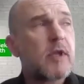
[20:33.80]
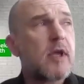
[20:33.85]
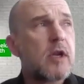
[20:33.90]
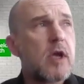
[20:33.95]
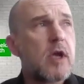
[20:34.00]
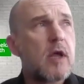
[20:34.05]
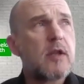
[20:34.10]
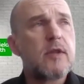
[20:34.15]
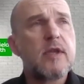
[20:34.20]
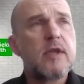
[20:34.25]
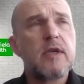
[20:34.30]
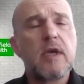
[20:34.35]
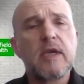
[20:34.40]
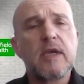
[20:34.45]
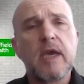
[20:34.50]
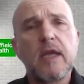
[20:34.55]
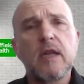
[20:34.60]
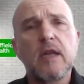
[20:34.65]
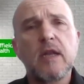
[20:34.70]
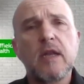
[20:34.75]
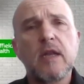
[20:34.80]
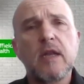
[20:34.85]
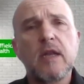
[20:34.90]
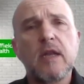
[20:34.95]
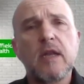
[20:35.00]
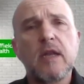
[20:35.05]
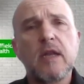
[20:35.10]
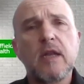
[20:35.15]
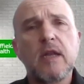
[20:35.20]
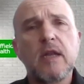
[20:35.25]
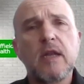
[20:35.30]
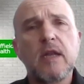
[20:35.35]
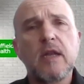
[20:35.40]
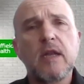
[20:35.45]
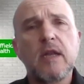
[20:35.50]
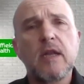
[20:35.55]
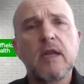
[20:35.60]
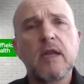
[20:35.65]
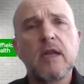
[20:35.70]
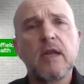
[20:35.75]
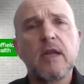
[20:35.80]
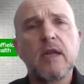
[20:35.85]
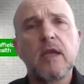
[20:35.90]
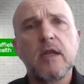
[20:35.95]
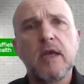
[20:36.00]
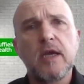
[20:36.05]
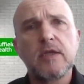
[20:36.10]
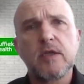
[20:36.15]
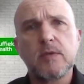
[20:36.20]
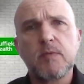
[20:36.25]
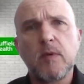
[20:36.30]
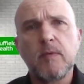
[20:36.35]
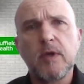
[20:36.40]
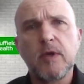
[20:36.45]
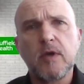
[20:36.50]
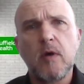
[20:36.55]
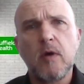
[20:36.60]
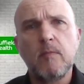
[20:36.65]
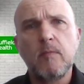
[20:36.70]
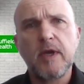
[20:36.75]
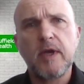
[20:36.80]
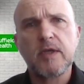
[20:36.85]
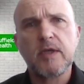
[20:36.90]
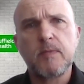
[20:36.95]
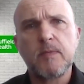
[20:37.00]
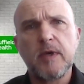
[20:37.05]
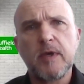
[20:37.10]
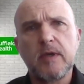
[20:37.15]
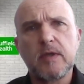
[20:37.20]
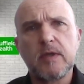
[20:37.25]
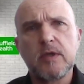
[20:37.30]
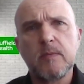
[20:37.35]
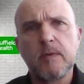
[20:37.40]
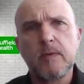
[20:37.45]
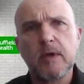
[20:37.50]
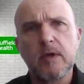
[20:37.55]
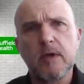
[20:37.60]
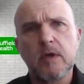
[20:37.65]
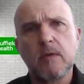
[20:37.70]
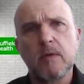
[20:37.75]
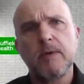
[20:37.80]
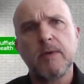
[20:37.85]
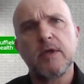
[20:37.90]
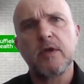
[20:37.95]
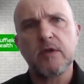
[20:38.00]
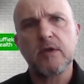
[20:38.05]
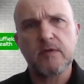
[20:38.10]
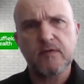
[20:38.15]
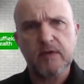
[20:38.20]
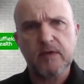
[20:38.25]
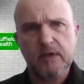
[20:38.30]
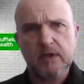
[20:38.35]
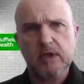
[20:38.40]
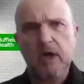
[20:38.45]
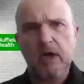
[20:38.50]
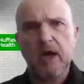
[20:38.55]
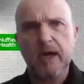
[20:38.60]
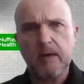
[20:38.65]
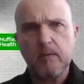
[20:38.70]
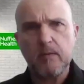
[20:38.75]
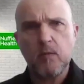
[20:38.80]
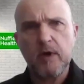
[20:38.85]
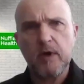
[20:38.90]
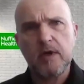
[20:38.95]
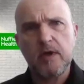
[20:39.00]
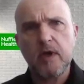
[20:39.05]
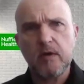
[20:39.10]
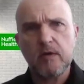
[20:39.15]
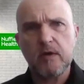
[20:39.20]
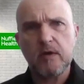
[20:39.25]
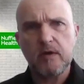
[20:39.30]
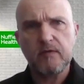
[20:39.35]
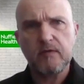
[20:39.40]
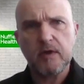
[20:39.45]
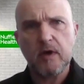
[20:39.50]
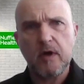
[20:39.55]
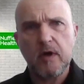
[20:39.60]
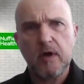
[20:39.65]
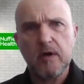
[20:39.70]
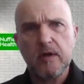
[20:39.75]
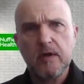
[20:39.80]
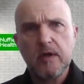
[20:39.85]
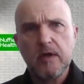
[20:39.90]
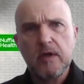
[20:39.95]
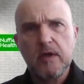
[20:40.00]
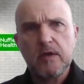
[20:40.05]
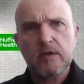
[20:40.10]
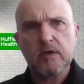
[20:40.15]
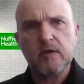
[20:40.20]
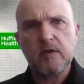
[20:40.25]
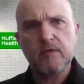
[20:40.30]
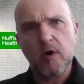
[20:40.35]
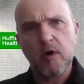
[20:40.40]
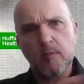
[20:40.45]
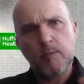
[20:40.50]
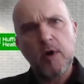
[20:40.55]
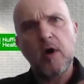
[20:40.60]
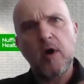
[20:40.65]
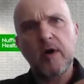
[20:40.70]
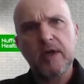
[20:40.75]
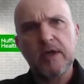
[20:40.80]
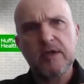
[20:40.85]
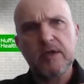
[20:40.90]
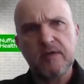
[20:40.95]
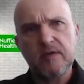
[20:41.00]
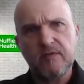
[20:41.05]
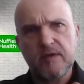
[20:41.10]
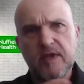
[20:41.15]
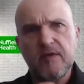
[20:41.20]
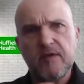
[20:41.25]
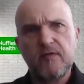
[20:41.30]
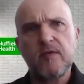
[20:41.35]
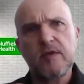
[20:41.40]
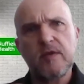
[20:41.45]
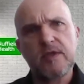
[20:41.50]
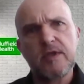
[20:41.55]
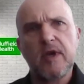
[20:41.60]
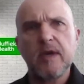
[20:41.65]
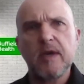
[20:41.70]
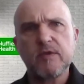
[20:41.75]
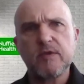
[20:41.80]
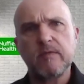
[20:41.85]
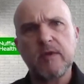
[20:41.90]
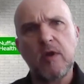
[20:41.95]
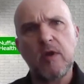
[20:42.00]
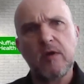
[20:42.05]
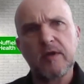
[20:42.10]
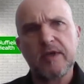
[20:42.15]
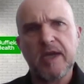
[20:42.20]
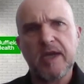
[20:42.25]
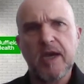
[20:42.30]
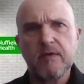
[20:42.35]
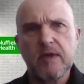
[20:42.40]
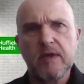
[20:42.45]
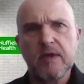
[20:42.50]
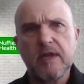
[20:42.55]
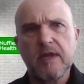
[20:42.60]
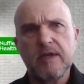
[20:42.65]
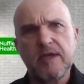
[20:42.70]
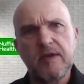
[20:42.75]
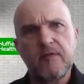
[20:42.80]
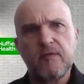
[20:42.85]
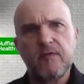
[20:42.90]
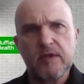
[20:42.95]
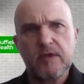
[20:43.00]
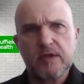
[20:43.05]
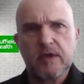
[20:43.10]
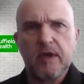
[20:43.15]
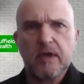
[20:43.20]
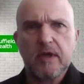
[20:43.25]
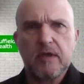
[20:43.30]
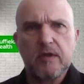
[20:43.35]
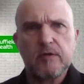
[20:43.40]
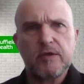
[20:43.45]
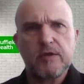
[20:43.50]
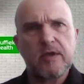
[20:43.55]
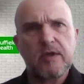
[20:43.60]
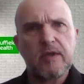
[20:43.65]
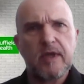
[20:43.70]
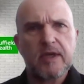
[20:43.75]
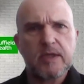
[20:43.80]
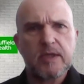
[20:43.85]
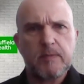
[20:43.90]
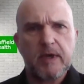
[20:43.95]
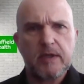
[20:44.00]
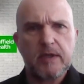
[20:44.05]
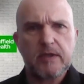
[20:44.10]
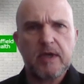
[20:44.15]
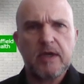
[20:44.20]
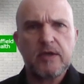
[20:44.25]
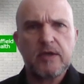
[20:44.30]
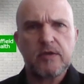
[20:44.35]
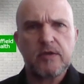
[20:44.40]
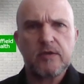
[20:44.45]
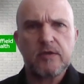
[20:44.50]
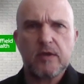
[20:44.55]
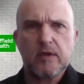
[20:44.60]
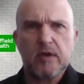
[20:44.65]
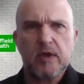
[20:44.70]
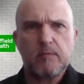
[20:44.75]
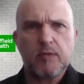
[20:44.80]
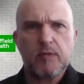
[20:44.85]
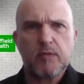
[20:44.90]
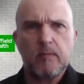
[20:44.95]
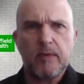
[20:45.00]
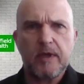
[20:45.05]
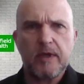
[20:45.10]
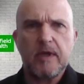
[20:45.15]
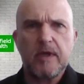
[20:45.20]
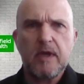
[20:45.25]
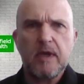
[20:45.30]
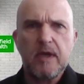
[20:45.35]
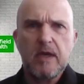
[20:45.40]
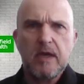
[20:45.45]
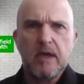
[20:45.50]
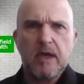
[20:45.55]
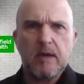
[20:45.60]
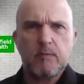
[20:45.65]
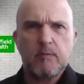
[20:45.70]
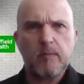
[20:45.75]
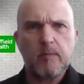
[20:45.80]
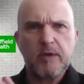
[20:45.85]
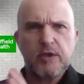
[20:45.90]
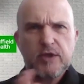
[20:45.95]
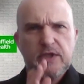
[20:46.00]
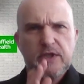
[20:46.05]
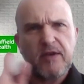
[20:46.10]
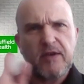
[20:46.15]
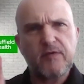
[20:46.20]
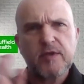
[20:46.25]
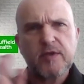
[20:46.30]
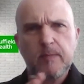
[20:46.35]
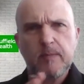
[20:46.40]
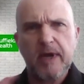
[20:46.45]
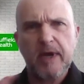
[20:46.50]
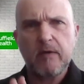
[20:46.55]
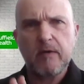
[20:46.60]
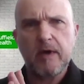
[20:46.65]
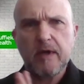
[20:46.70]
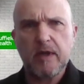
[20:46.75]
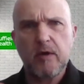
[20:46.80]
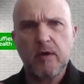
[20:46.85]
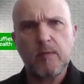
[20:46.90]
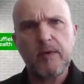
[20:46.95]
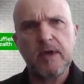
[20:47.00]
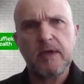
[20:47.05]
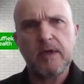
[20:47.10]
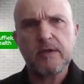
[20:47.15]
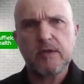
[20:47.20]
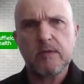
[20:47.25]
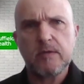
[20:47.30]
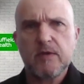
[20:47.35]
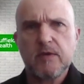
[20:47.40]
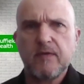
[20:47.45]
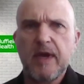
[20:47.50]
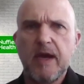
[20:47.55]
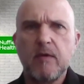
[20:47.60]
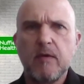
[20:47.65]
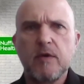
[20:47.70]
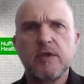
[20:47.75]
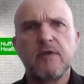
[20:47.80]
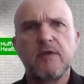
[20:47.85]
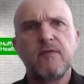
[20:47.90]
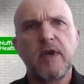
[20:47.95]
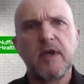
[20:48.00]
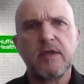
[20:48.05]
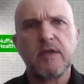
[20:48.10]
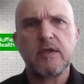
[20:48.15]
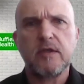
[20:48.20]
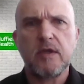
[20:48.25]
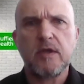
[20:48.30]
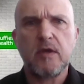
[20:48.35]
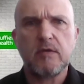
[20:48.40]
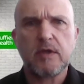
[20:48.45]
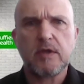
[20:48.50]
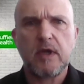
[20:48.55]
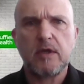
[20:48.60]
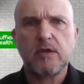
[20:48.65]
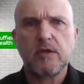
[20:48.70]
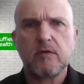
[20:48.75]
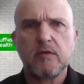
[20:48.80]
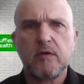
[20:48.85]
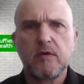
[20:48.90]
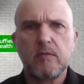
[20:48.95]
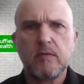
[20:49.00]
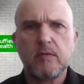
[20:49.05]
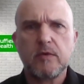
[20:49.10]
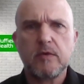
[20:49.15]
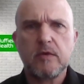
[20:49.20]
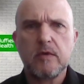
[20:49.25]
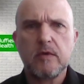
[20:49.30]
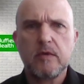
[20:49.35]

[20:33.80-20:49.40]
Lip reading: And I think, again, like Claire said, it's probably a complex picture because of the time window that you've got. So you've got pockets of different types of lockdown and then different psychological expectations that it probably shifts about a little bit in terms of how it's affecting those age groups.